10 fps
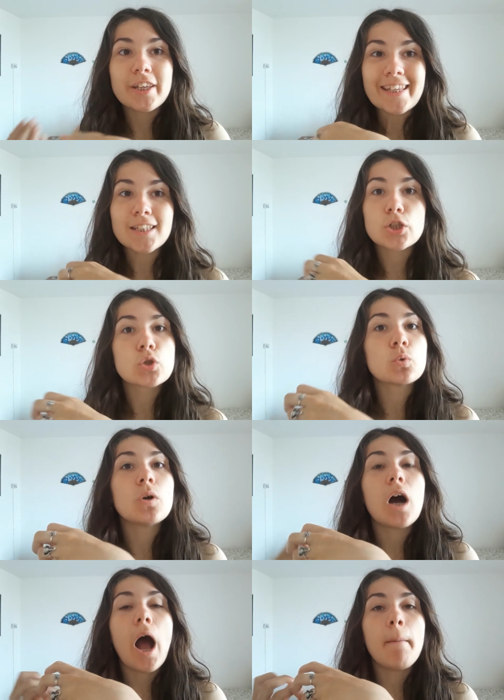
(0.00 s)

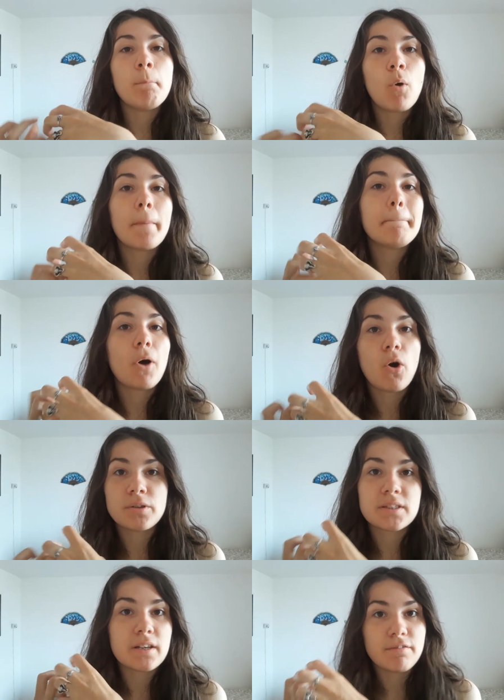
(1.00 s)
into a more
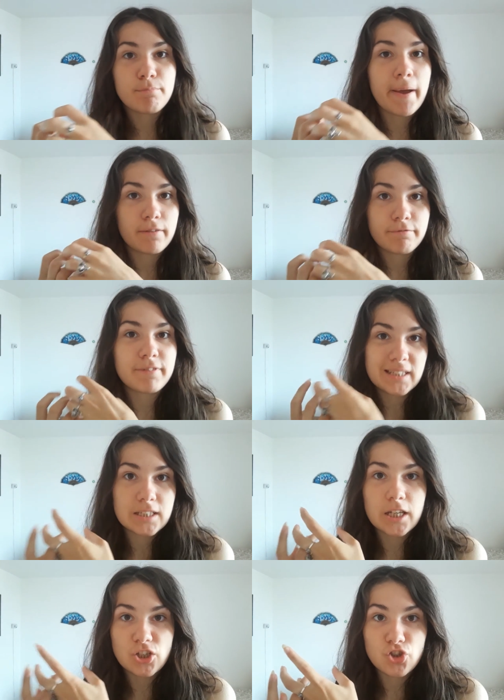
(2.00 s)
positive
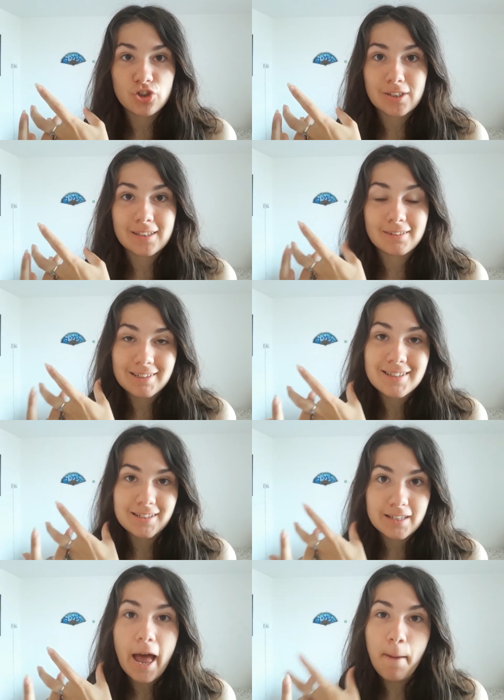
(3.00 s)
manifestation. This
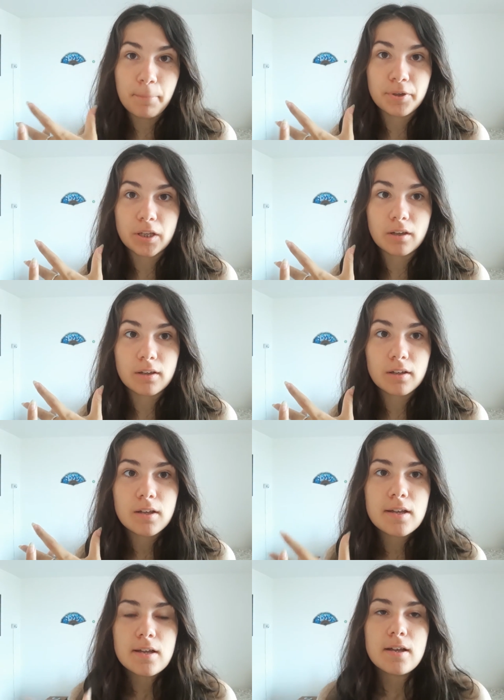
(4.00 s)
is happening.
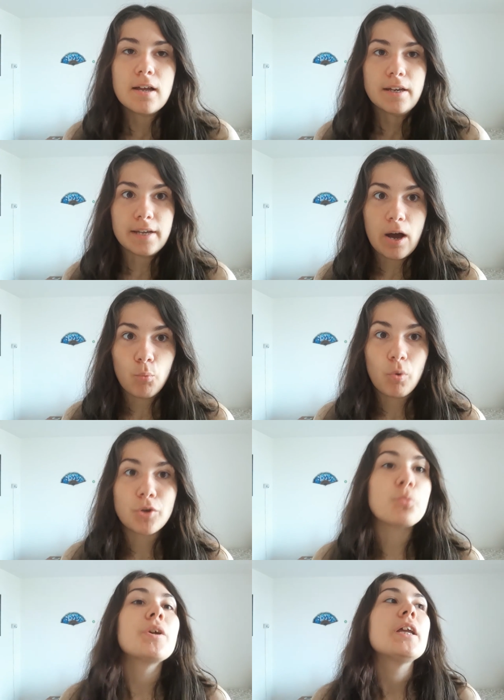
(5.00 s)
Now,
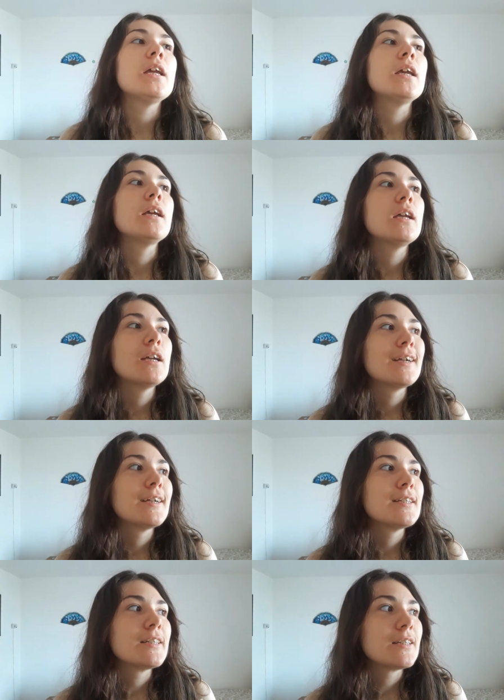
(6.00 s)
what we
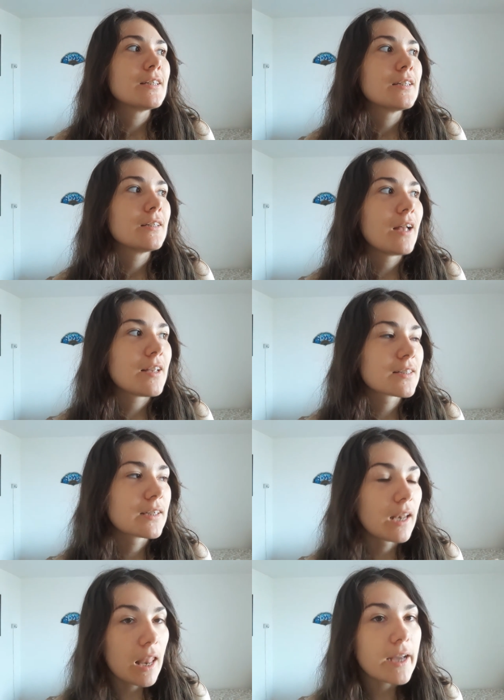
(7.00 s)
as a
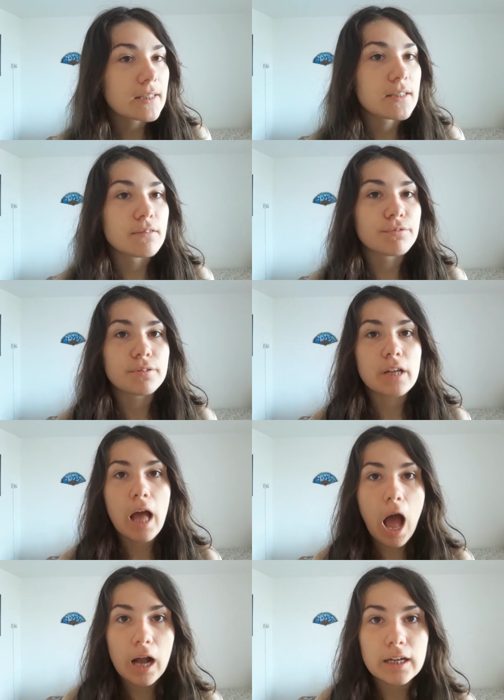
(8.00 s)
collective
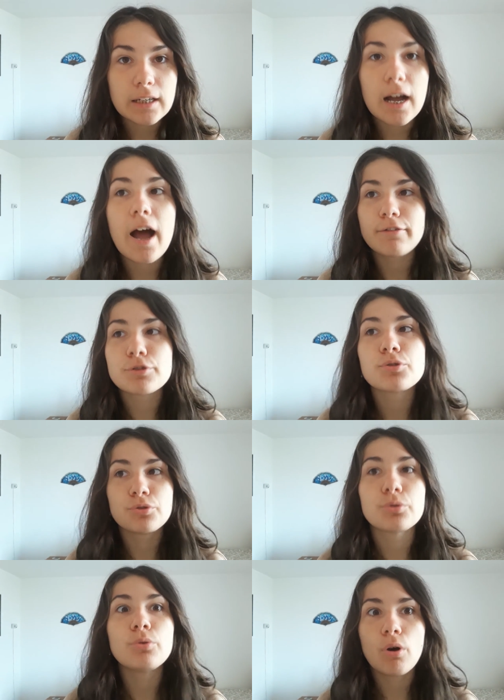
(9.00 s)
have to
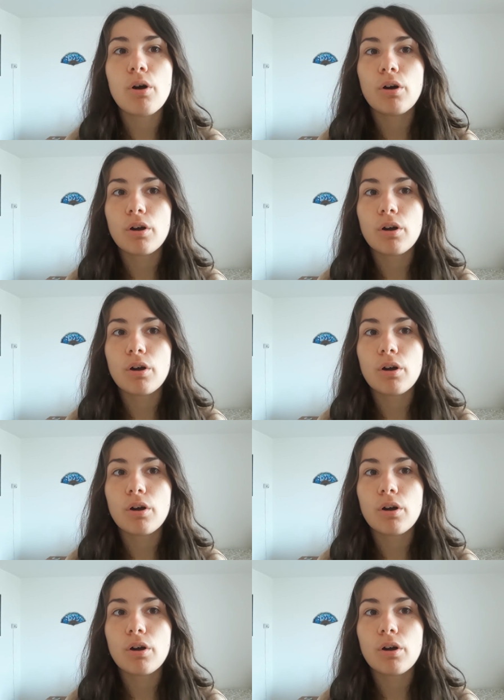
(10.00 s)
do,